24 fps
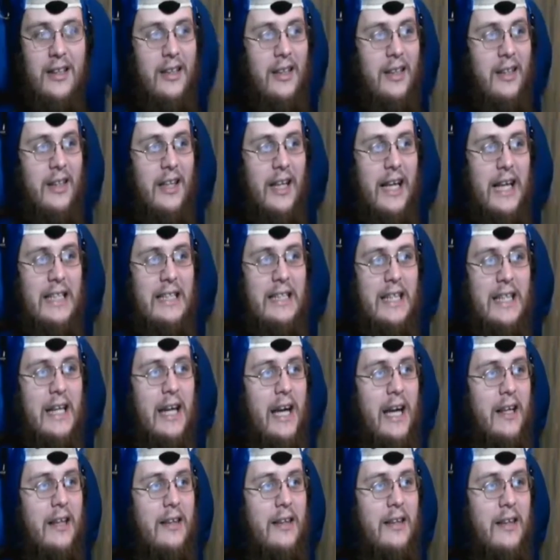Like I said,
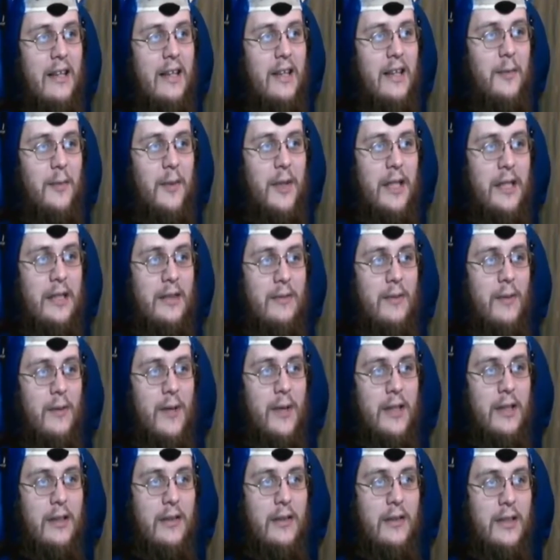I think because we
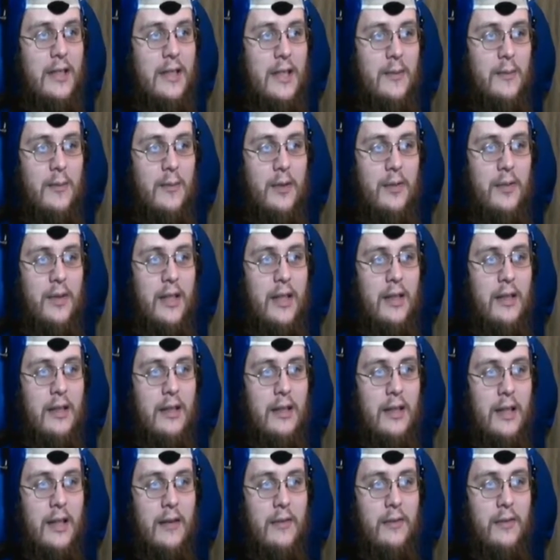went to go see the movie
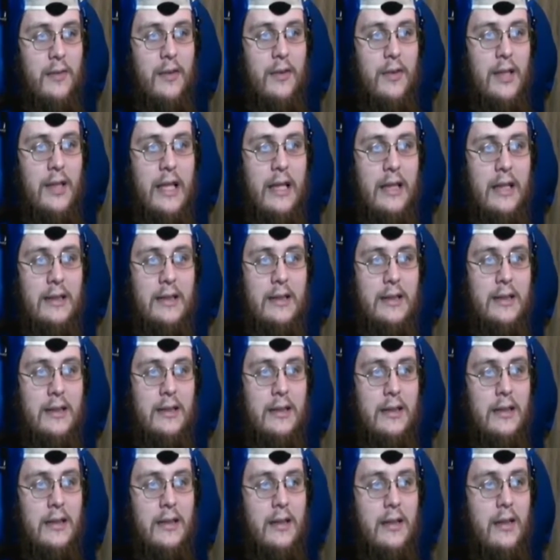like a few days,
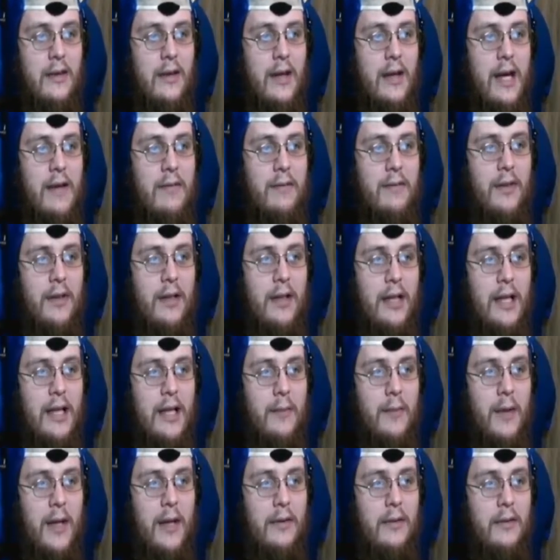you know, after it
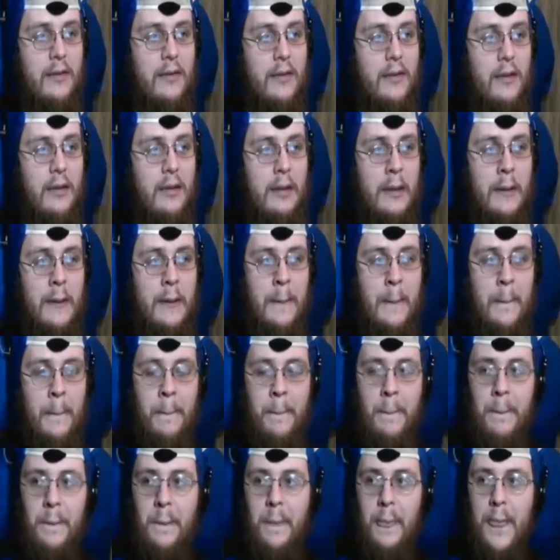came out.
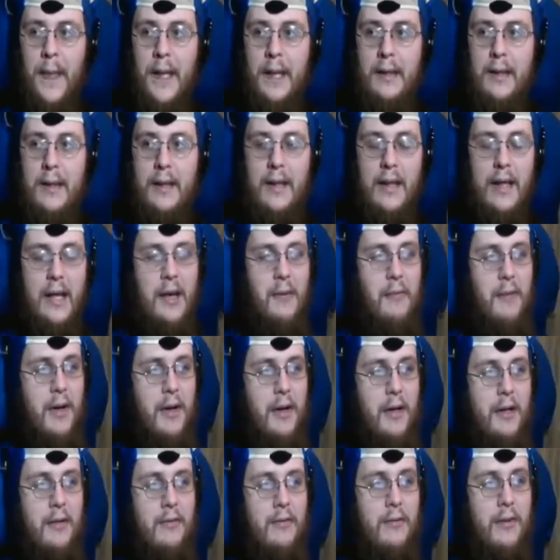I think it came out
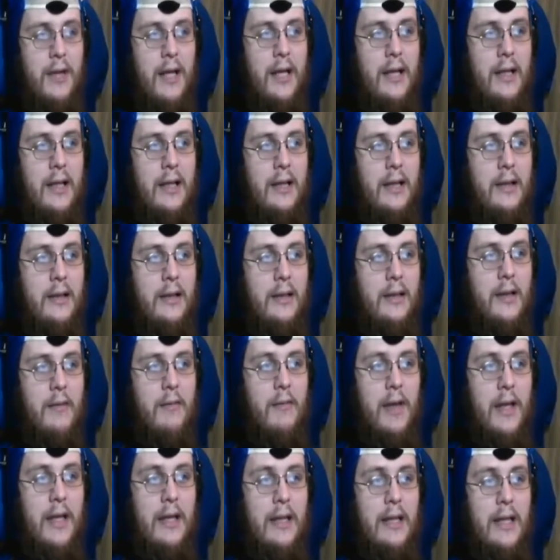on a Friday, on
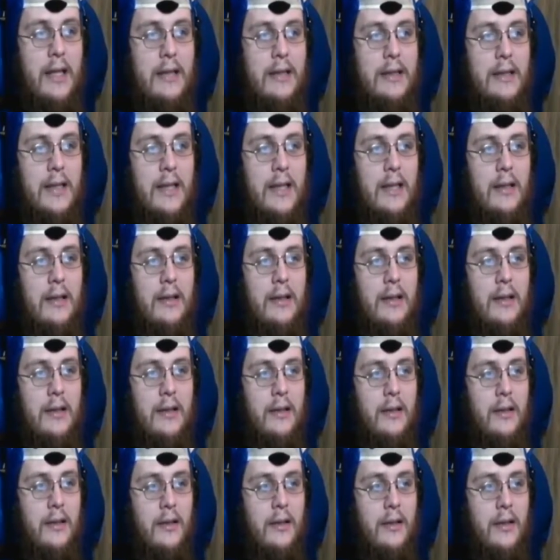Valentine's Day.
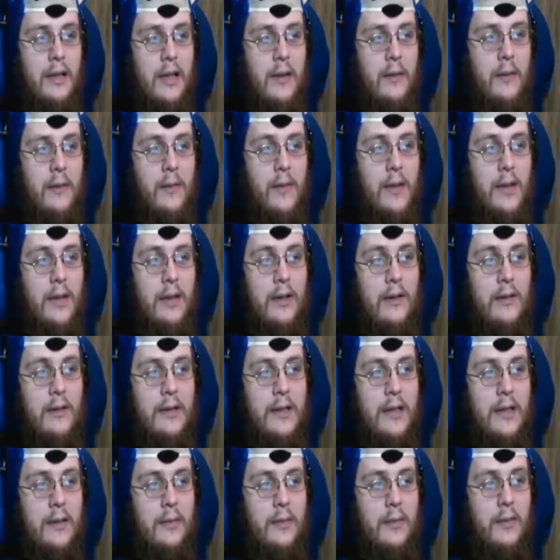And we went to go
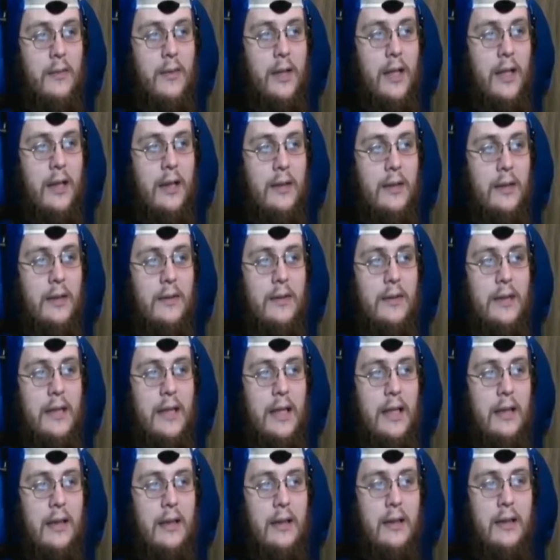see the movie on a
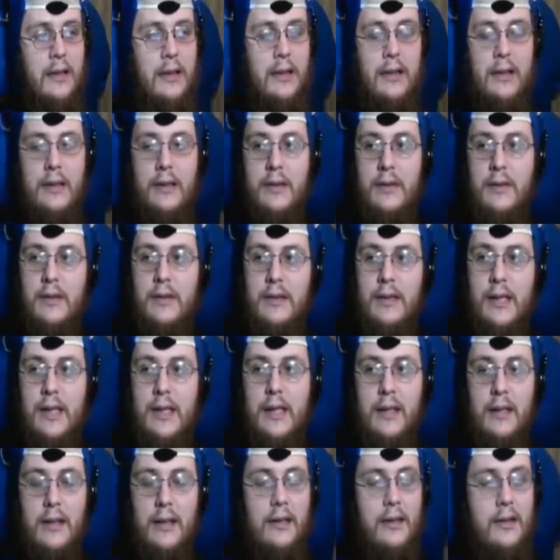Tuesday, like the
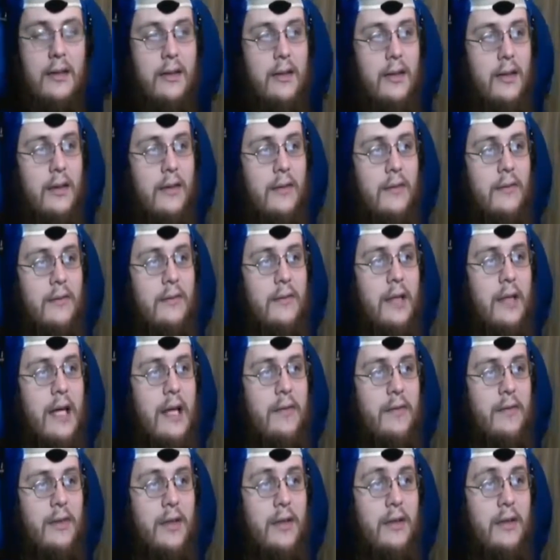Tuesday, you know,
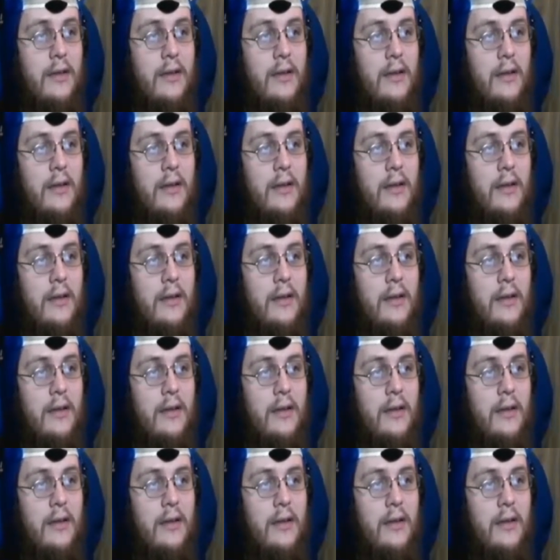after.